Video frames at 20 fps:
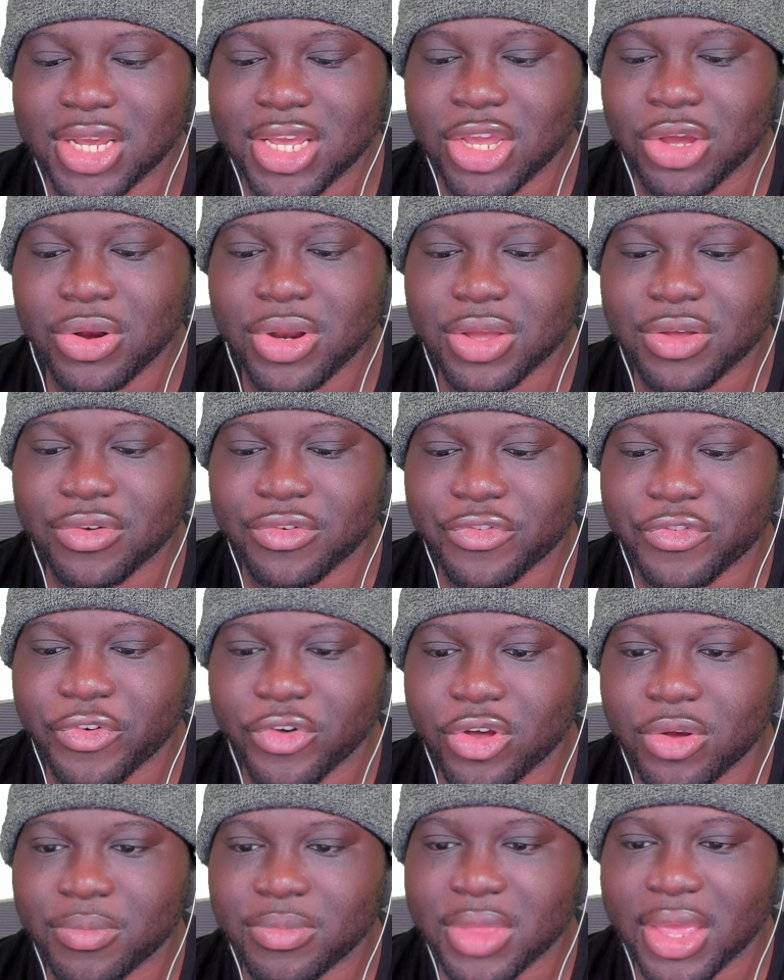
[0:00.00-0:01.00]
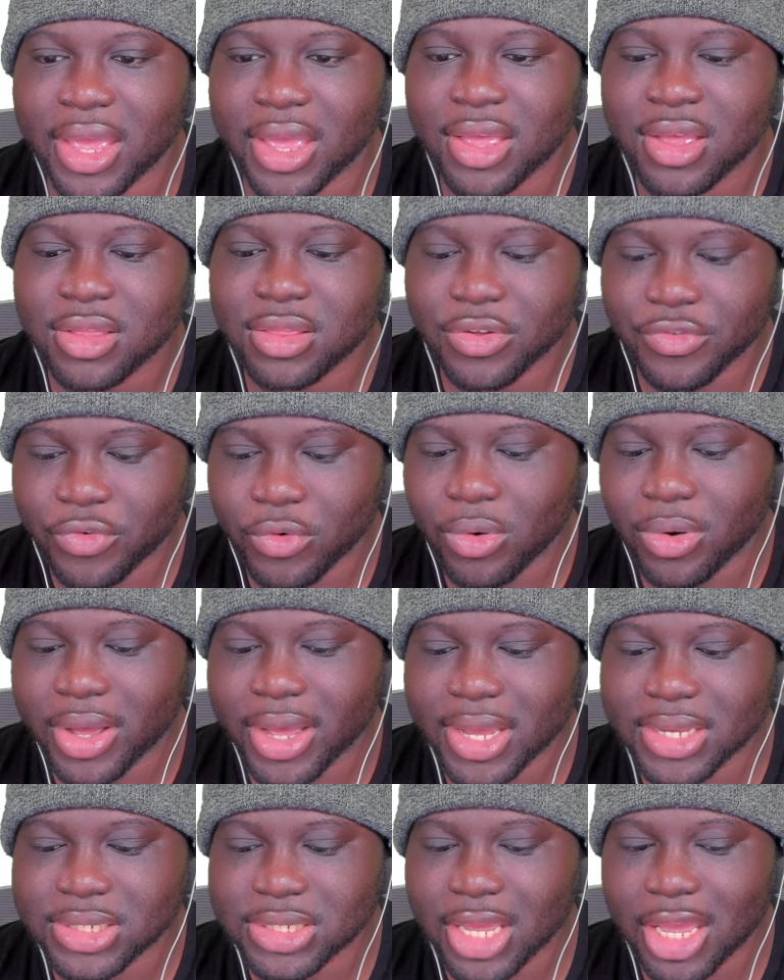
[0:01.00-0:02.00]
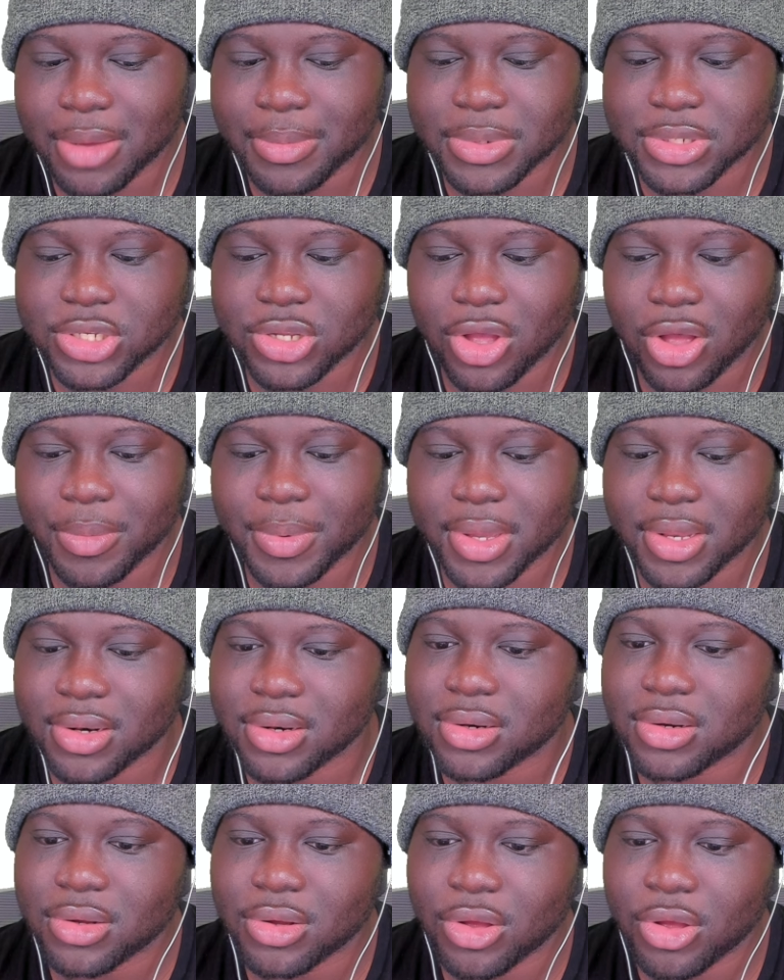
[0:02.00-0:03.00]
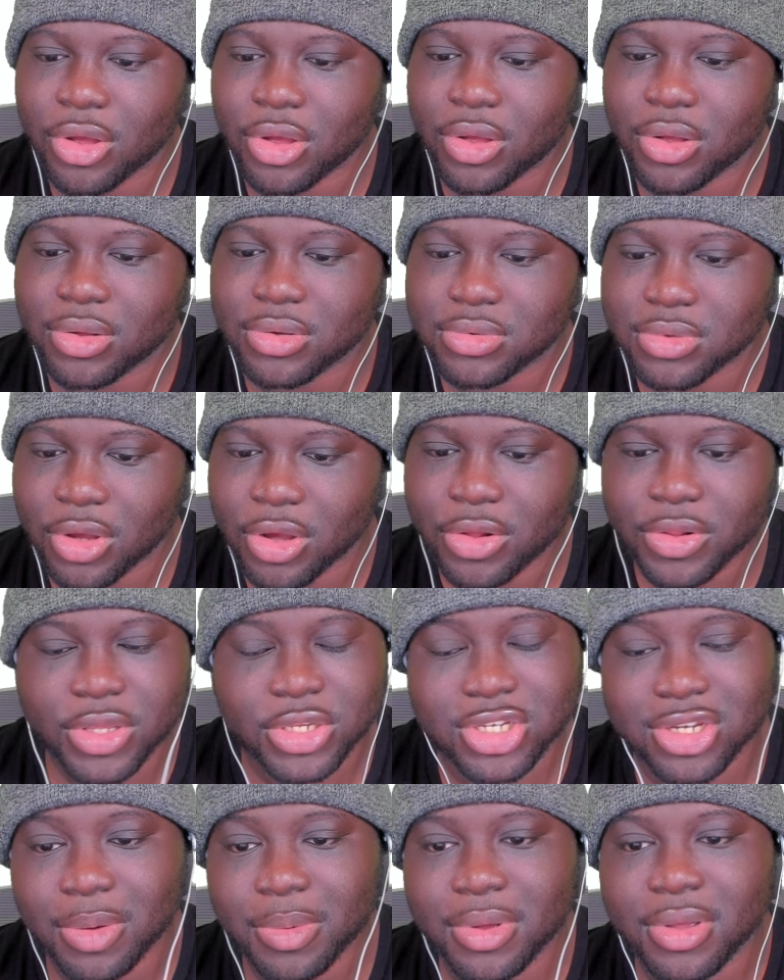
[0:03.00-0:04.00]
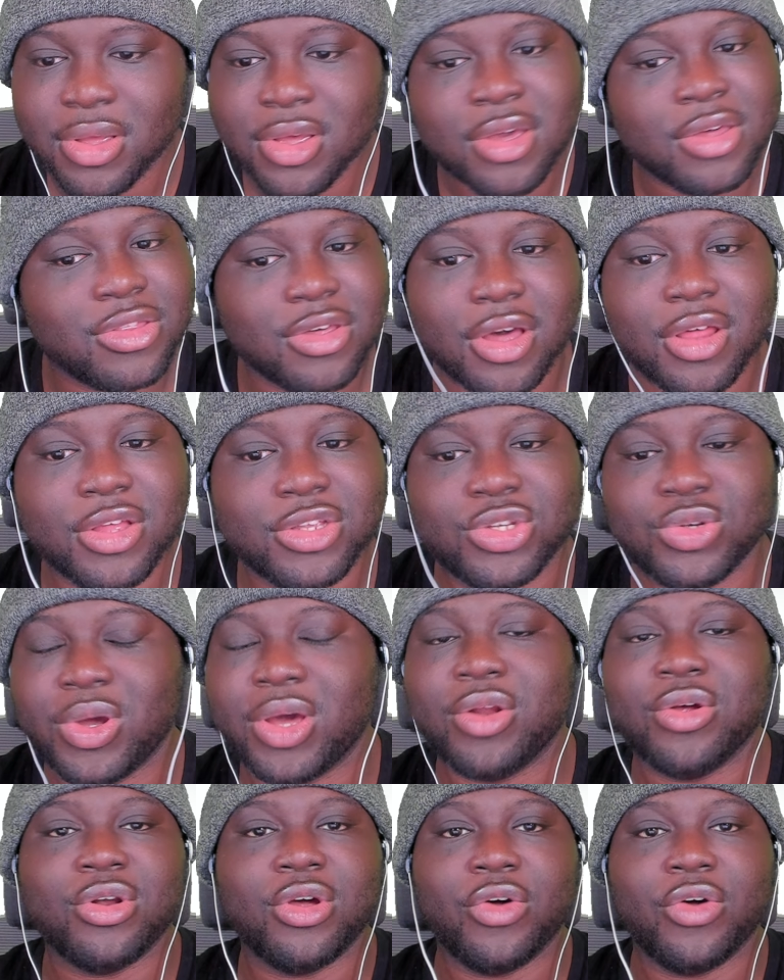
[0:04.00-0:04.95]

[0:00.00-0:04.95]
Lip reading: You only confirmed that the Fall Guys game is coming early summer. The other 2, I don't know